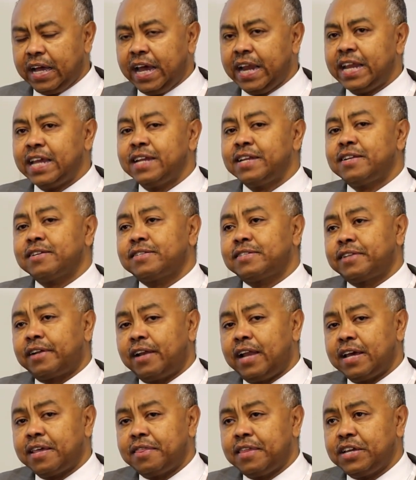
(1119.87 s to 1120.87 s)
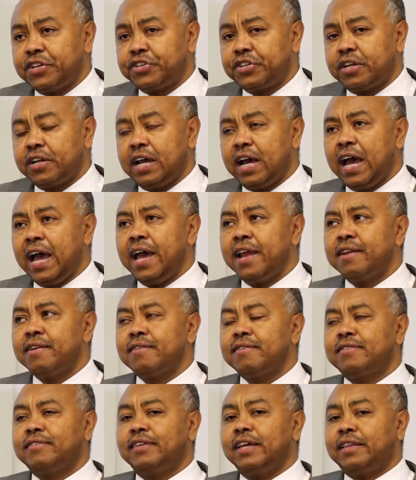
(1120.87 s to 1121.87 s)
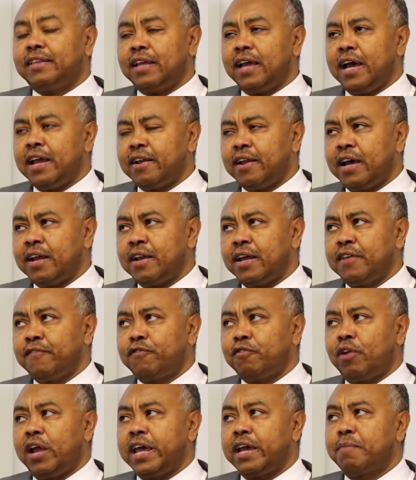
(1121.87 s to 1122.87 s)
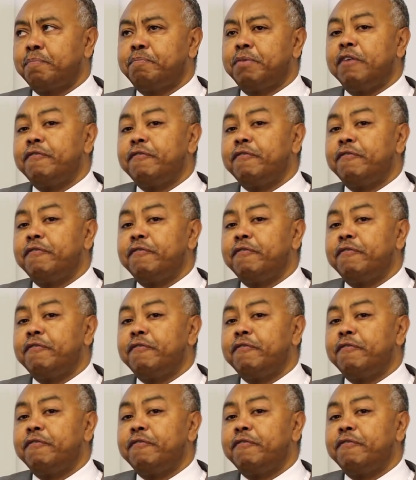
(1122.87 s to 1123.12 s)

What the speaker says: and industrialization and if you like,